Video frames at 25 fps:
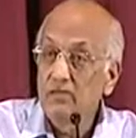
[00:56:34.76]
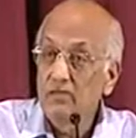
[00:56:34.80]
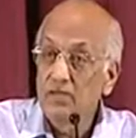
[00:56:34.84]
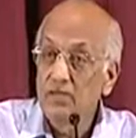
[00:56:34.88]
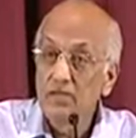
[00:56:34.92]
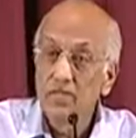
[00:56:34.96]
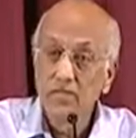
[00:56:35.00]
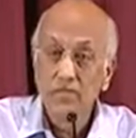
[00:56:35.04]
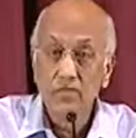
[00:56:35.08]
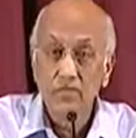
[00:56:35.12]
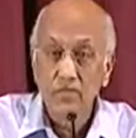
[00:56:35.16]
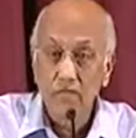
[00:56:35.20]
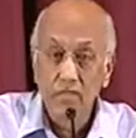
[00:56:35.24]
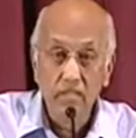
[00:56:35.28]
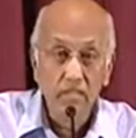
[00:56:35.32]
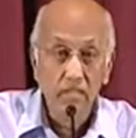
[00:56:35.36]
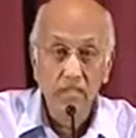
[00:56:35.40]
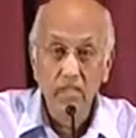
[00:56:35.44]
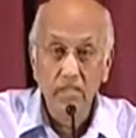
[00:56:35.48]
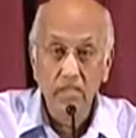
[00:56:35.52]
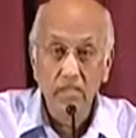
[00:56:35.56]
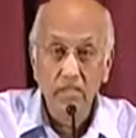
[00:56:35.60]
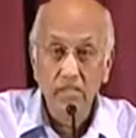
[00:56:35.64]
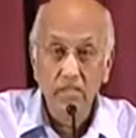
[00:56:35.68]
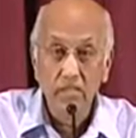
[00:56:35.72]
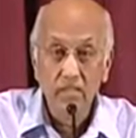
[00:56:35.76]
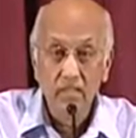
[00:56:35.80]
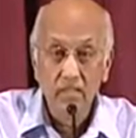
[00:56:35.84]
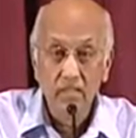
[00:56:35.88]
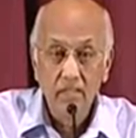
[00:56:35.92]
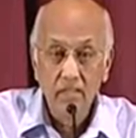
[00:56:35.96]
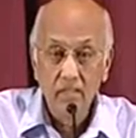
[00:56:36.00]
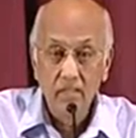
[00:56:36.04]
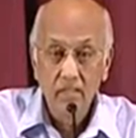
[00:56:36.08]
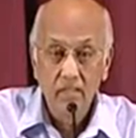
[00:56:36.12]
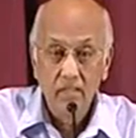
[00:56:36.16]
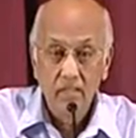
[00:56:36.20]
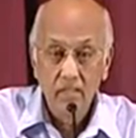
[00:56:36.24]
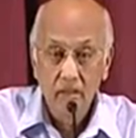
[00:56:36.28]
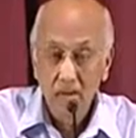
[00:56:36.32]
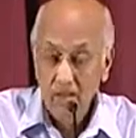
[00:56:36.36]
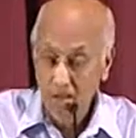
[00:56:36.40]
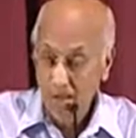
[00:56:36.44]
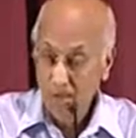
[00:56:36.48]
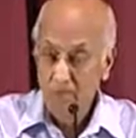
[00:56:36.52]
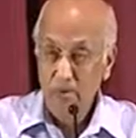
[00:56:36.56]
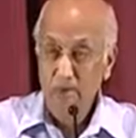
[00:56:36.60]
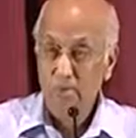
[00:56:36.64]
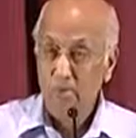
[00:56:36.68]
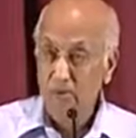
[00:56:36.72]
years. You still didn't listen. Are
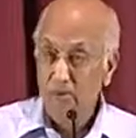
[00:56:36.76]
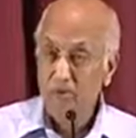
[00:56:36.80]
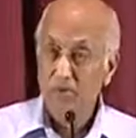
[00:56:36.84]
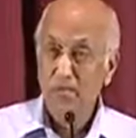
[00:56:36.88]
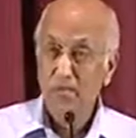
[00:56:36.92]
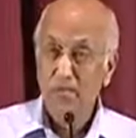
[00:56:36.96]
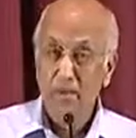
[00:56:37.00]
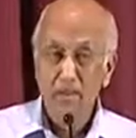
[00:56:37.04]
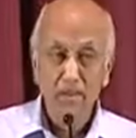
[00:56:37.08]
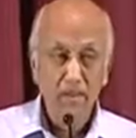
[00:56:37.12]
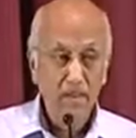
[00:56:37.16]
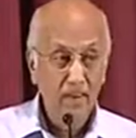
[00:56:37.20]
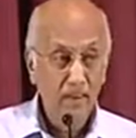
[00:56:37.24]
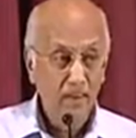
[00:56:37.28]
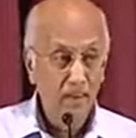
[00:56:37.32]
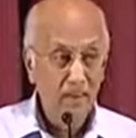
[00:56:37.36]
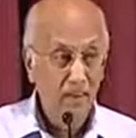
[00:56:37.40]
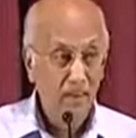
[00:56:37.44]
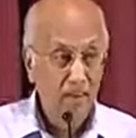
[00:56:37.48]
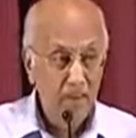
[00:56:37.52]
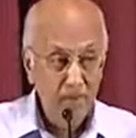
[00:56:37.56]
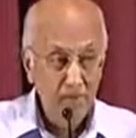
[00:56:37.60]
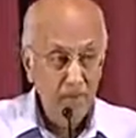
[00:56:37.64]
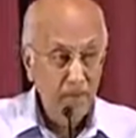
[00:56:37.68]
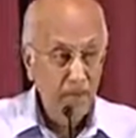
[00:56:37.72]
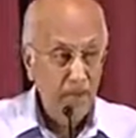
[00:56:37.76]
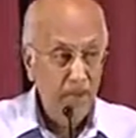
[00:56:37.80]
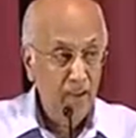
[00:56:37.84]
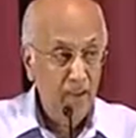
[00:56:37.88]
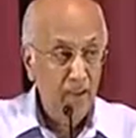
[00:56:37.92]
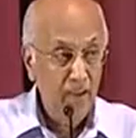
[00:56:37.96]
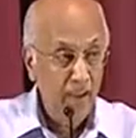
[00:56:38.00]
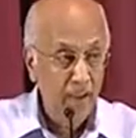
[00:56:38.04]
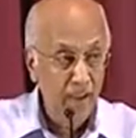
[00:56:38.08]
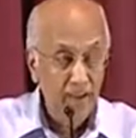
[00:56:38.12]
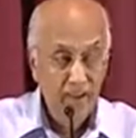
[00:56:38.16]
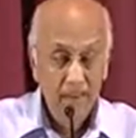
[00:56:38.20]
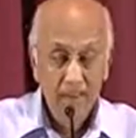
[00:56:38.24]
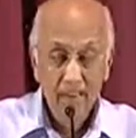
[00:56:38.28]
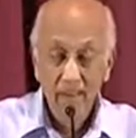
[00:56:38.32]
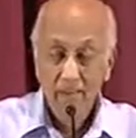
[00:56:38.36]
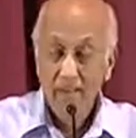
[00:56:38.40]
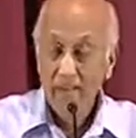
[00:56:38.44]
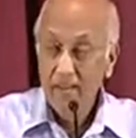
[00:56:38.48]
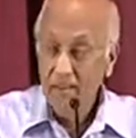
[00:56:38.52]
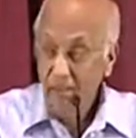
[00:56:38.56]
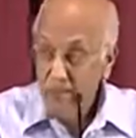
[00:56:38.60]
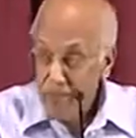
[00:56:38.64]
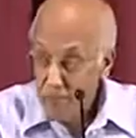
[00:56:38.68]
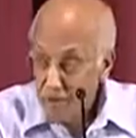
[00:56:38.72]
you weeping for me? I'm okay.
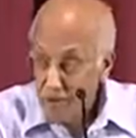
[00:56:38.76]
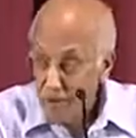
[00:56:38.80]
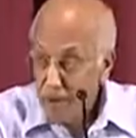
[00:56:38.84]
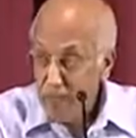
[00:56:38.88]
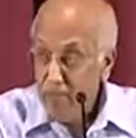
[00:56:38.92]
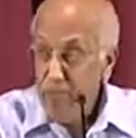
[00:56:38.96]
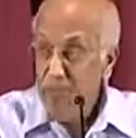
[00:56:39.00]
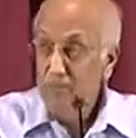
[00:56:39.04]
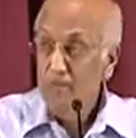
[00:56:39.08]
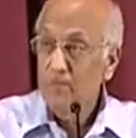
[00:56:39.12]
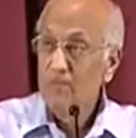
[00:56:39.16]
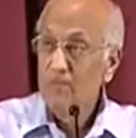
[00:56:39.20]
You've